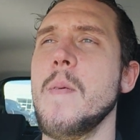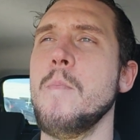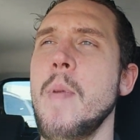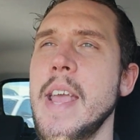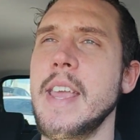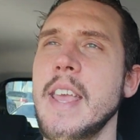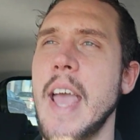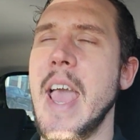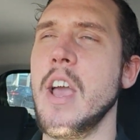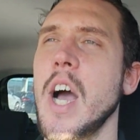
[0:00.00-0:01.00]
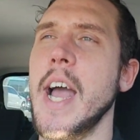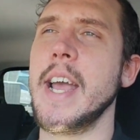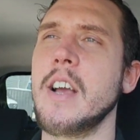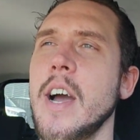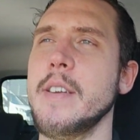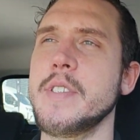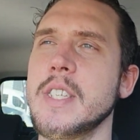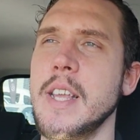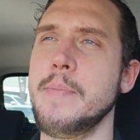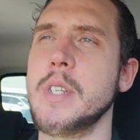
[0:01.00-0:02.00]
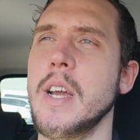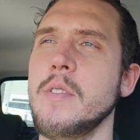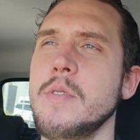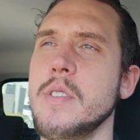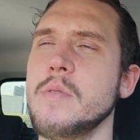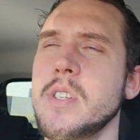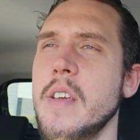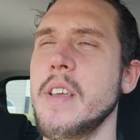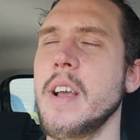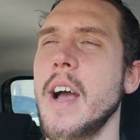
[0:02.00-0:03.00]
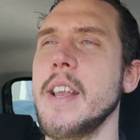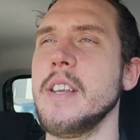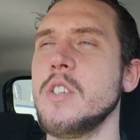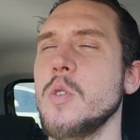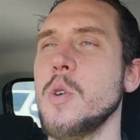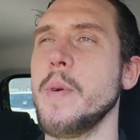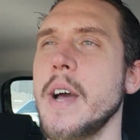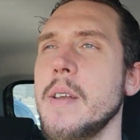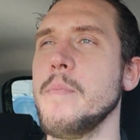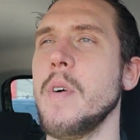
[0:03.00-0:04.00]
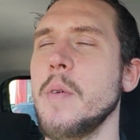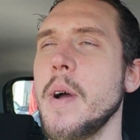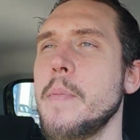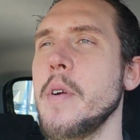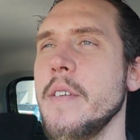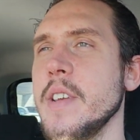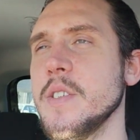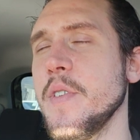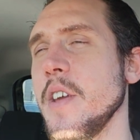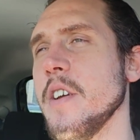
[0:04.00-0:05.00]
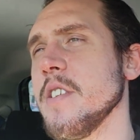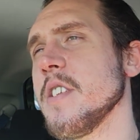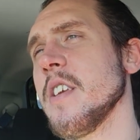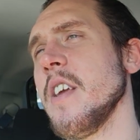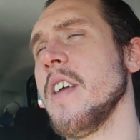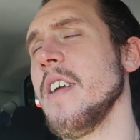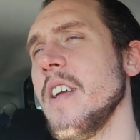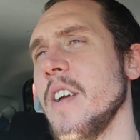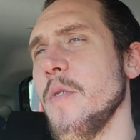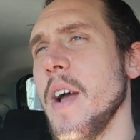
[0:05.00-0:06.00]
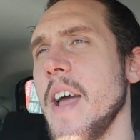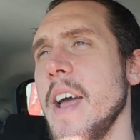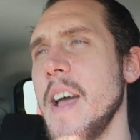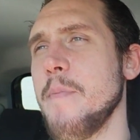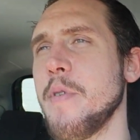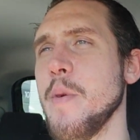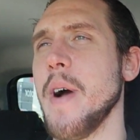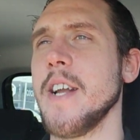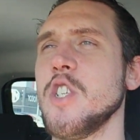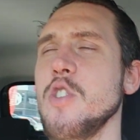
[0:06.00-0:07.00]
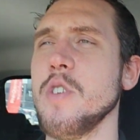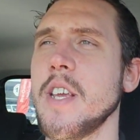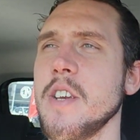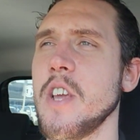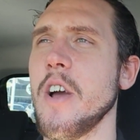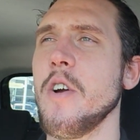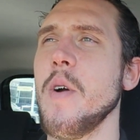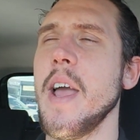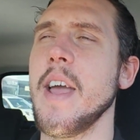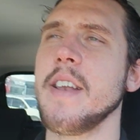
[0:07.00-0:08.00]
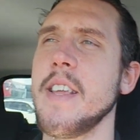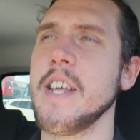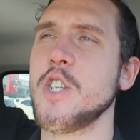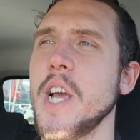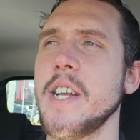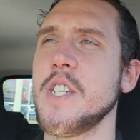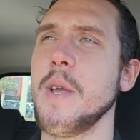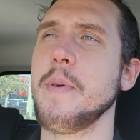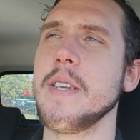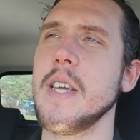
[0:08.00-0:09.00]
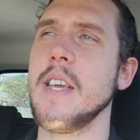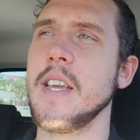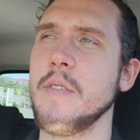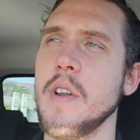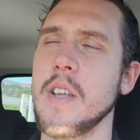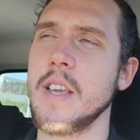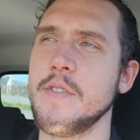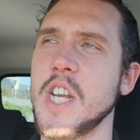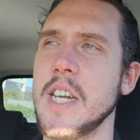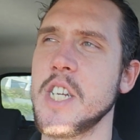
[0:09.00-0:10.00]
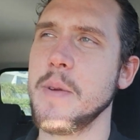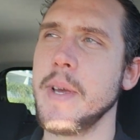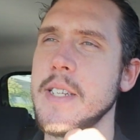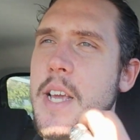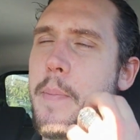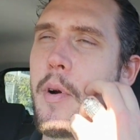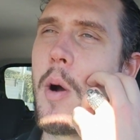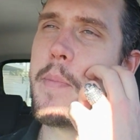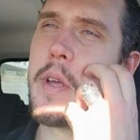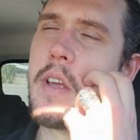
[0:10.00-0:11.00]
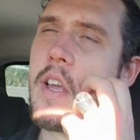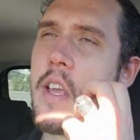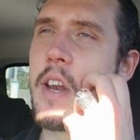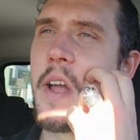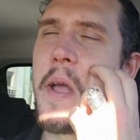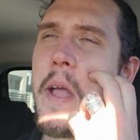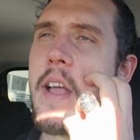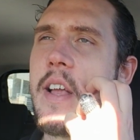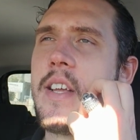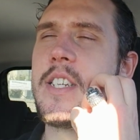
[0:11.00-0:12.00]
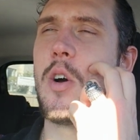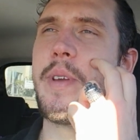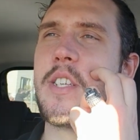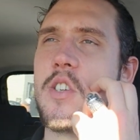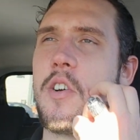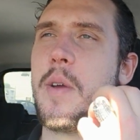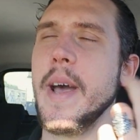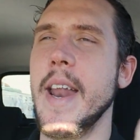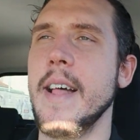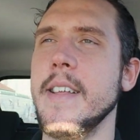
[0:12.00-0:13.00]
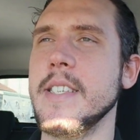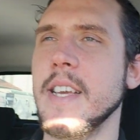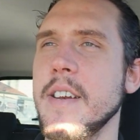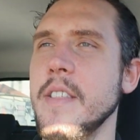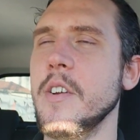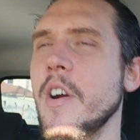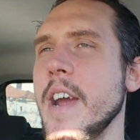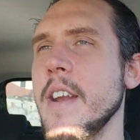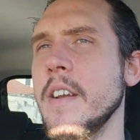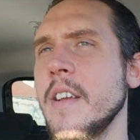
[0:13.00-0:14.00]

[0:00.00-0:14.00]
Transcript: making AI kind of sleep channels, which I think I did talk about in one of my previous videos, where pretty much you can go and get ChatGPT, give ChatGPT a prompt, you know, tell me a story about Alexander the Great.